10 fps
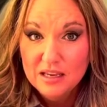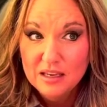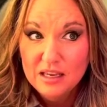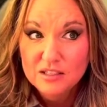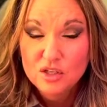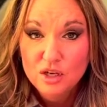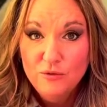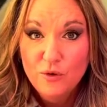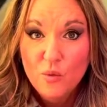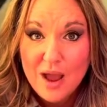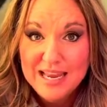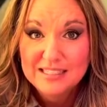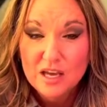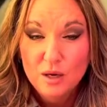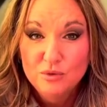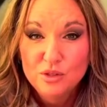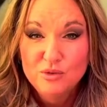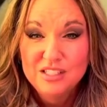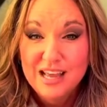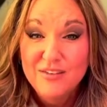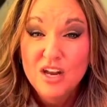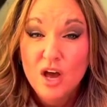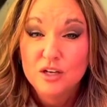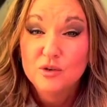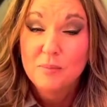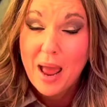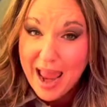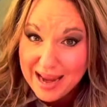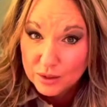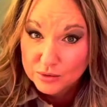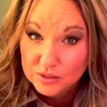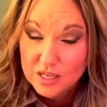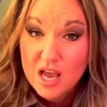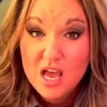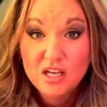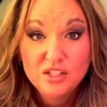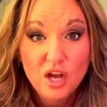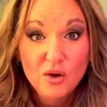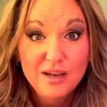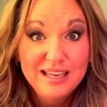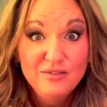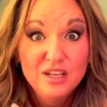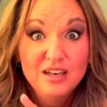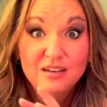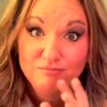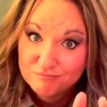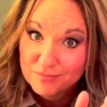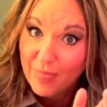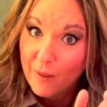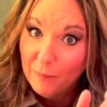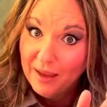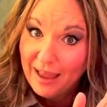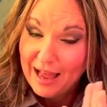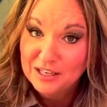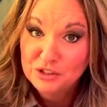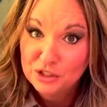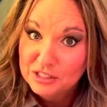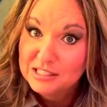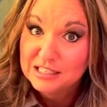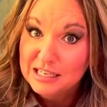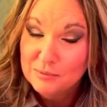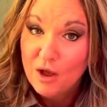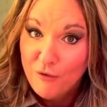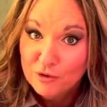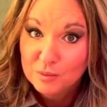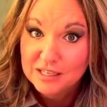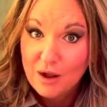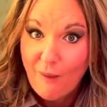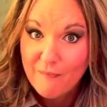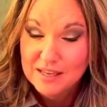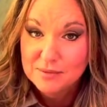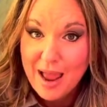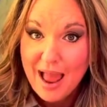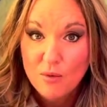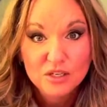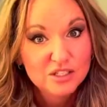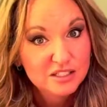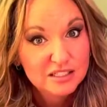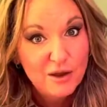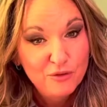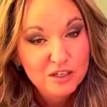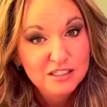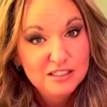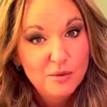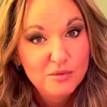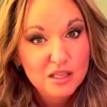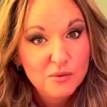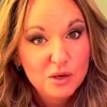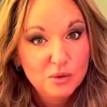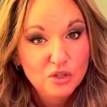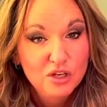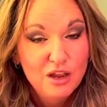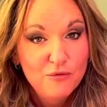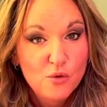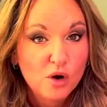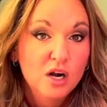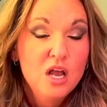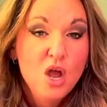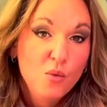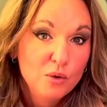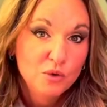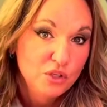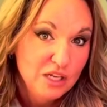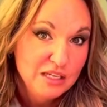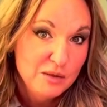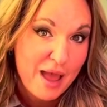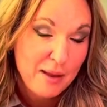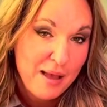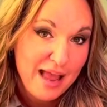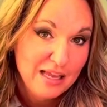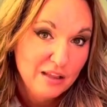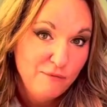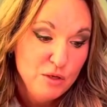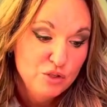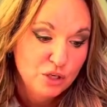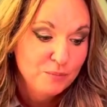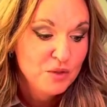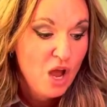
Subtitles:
It's good for weights up to 700 pounds. So even the big guy should sleep comfortably on this mat, which is definitely something that we were looking for when we're looking to backpack in the future.